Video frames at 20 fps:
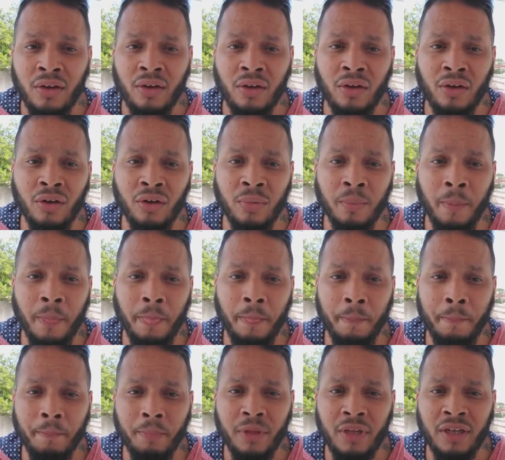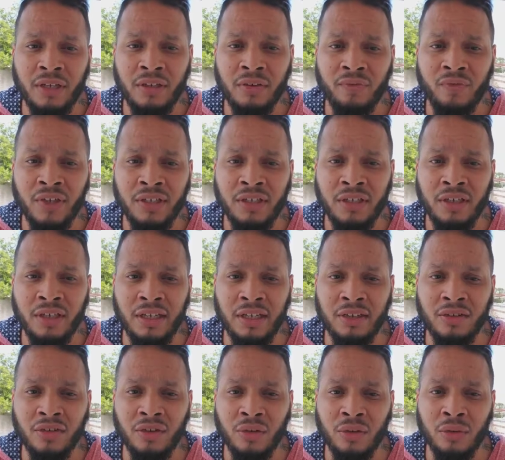Um, he defended the
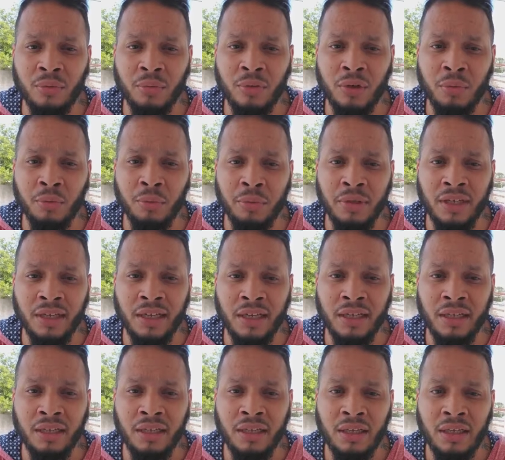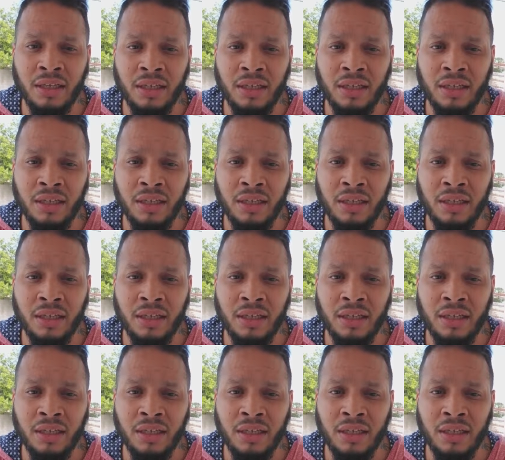interim WBA